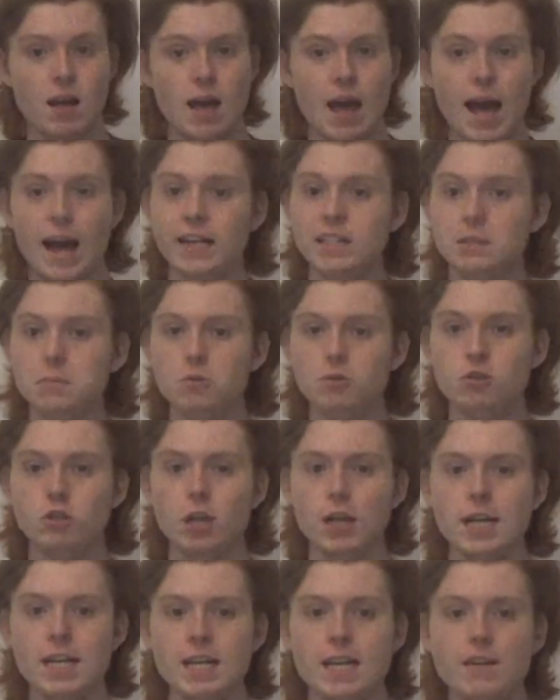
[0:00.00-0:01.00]
Andy
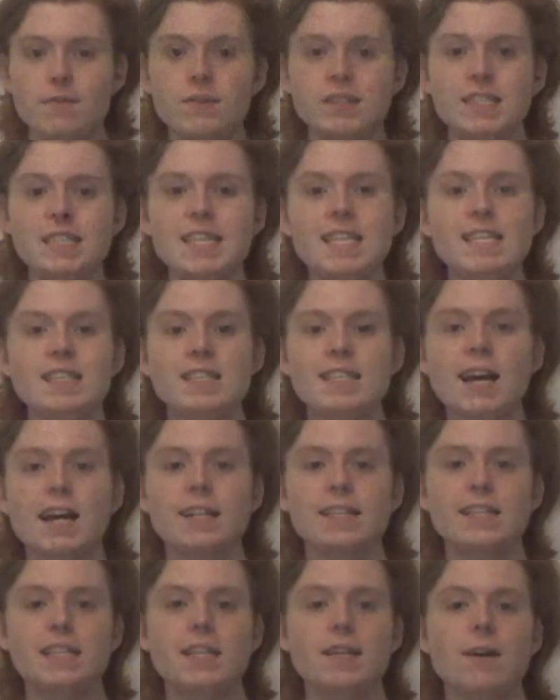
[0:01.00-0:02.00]
Muschietti even teased the
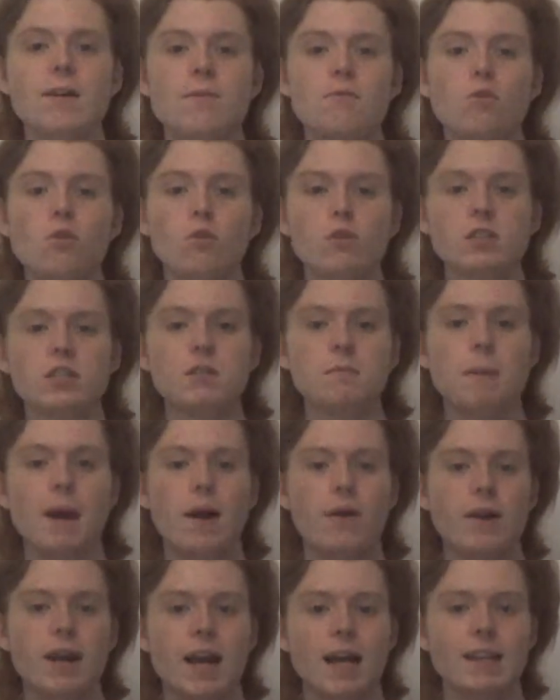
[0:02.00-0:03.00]
idea of crossing
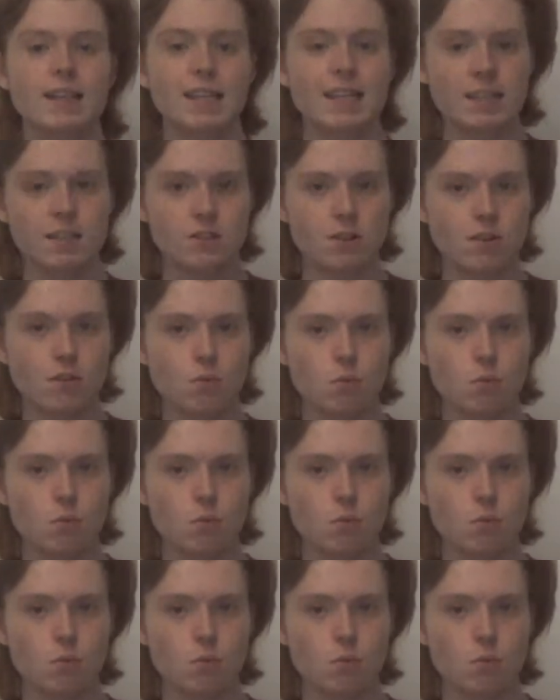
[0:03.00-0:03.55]
Barry Allen into the